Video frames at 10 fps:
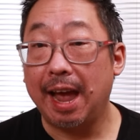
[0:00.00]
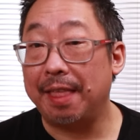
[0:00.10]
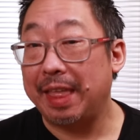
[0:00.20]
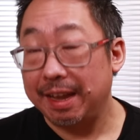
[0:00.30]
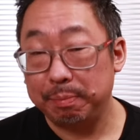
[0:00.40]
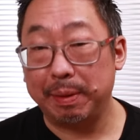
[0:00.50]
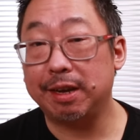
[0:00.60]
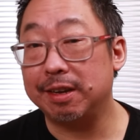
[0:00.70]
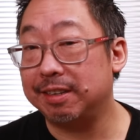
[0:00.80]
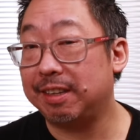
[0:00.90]
And that's
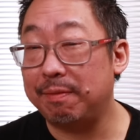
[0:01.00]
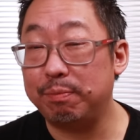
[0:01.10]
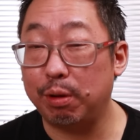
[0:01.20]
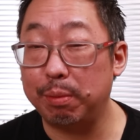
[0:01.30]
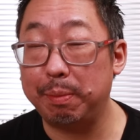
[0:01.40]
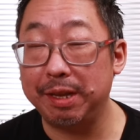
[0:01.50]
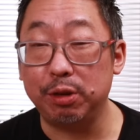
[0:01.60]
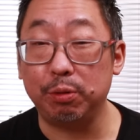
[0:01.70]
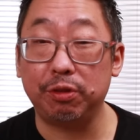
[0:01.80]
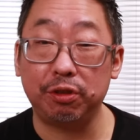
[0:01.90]
because they've probably
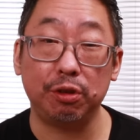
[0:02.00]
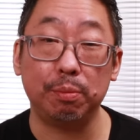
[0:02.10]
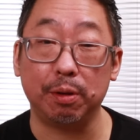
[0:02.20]
used too